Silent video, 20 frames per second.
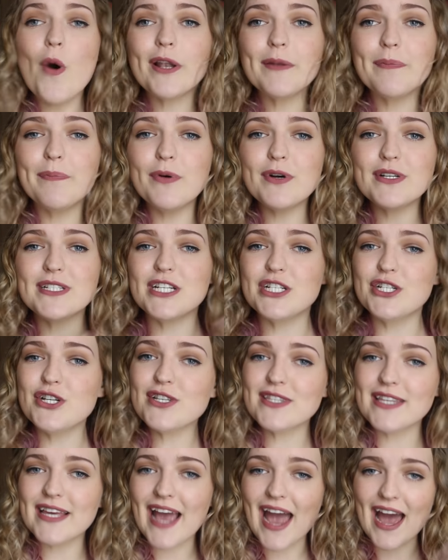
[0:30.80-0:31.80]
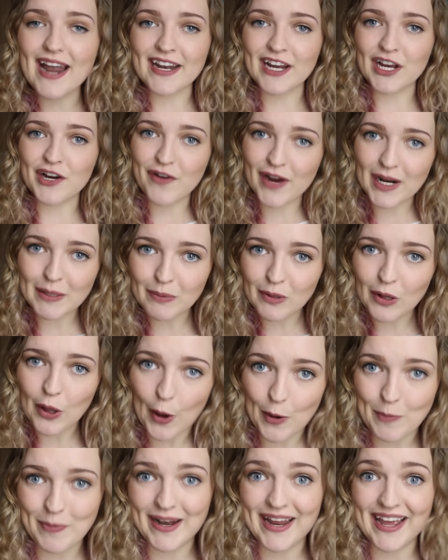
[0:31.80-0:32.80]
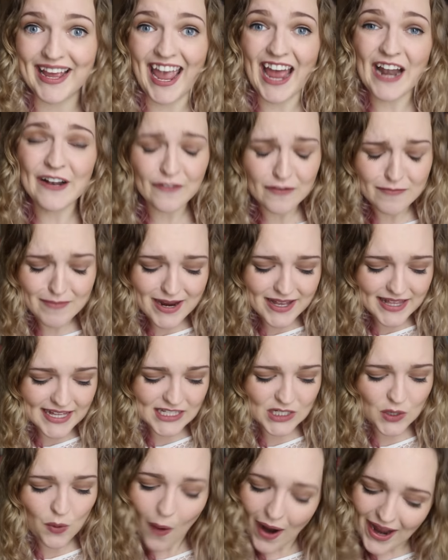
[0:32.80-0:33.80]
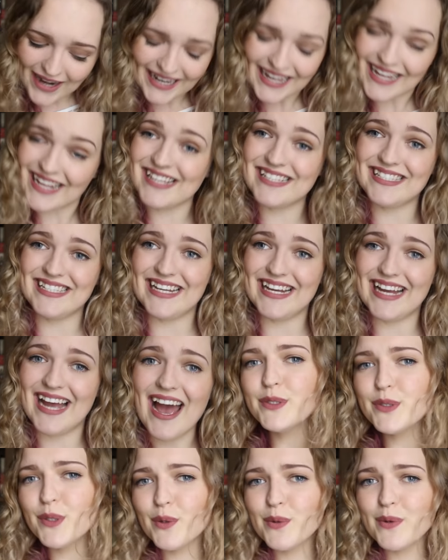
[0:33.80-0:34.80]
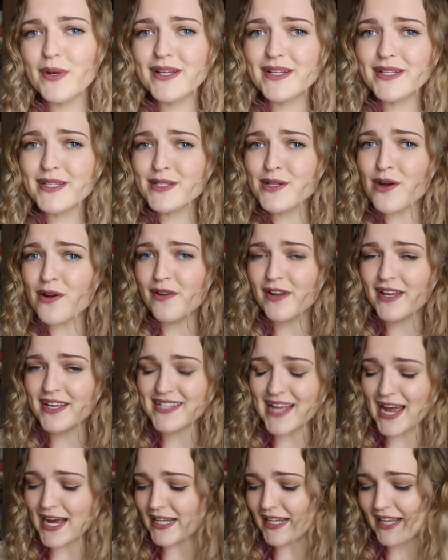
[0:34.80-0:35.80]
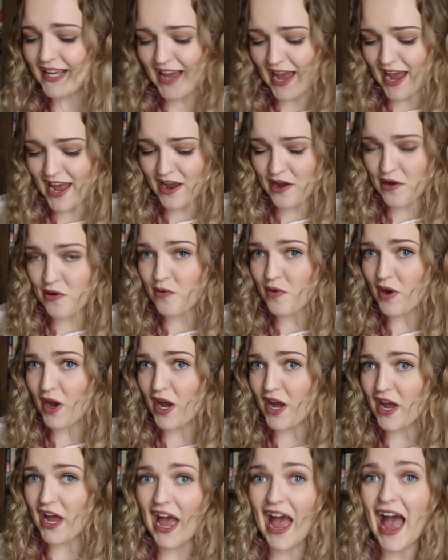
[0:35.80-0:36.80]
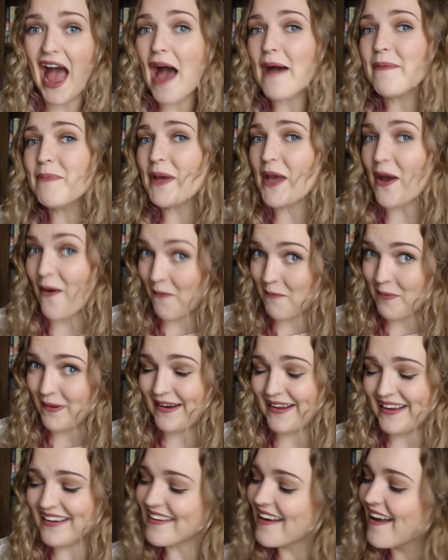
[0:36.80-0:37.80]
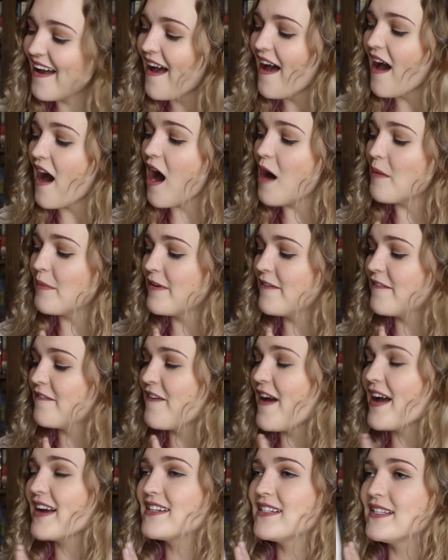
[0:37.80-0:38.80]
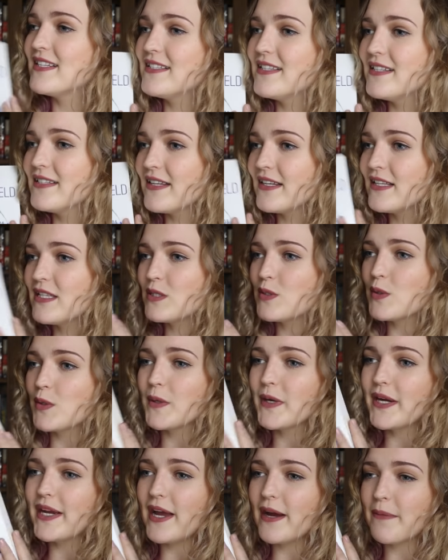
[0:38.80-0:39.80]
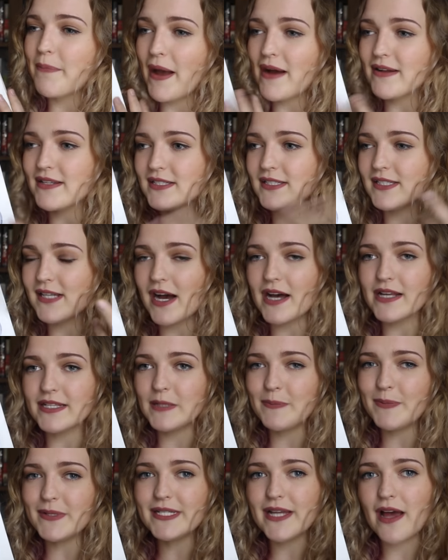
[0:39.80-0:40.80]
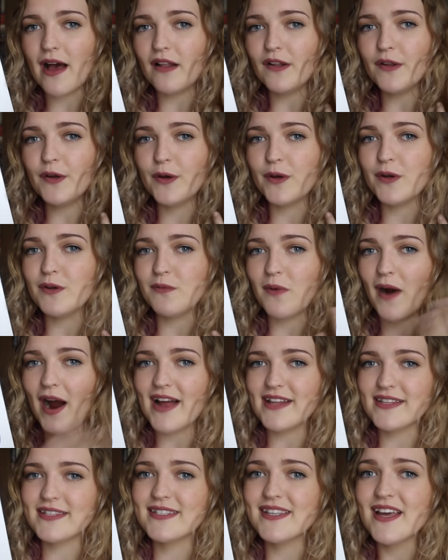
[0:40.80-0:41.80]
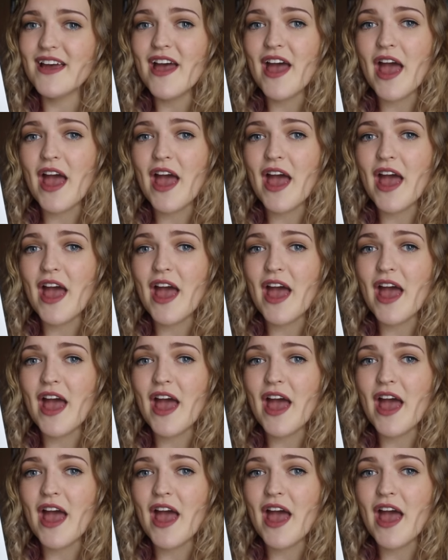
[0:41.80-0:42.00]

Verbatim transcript: What book did you think had an incredible opening? And for me that's quite easy. So it is not exactly a a happy opening. Um, in fact, this is a story about Darcy Patel, who writes